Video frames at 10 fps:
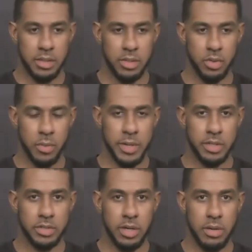do a
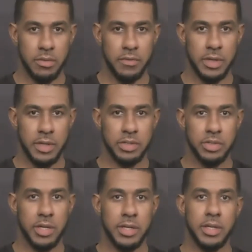better job of
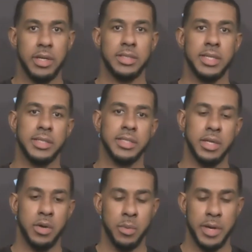trying to set the
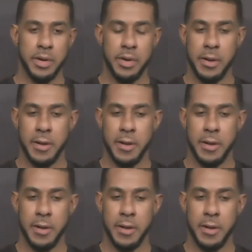tone better.